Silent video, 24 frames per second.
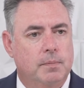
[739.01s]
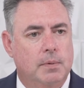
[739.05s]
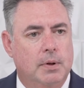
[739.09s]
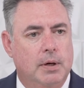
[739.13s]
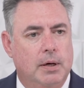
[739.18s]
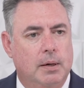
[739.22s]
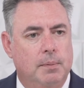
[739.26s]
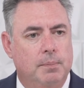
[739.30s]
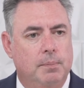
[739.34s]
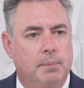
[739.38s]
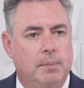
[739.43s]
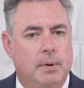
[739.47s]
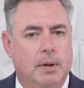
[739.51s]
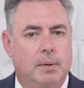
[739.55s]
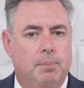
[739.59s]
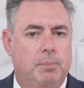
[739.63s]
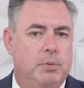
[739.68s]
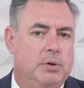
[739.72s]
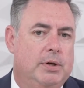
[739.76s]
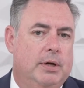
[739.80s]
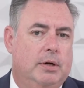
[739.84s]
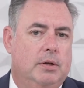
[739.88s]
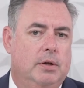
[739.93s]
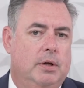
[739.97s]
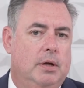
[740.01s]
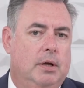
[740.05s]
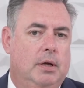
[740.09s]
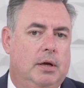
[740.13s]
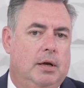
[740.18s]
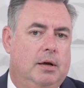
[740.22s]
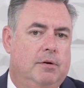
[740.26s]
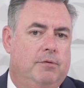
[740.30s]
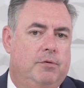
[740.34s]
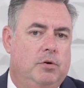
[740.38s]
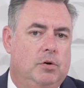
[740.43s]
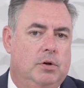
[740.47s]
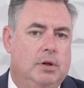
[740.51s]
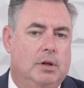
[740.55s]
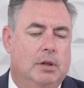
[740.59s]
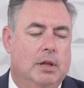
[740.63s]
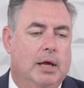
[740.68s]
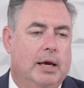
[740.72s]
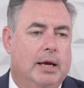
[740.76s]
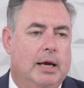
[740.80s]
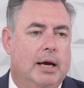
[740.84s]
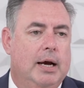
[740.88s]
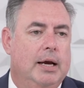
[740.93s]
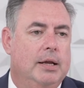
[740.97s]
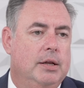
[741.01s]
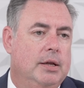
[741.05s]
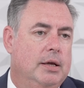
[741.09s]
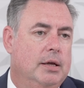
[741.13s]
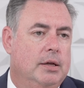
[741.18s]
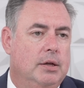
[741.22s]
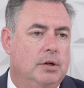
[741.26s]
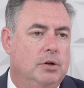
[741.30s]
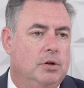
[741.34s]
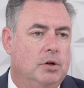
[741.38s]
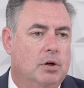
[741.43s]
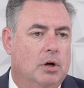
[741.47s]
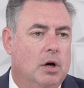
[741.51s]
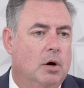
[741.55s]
and particularly if you did like I did and you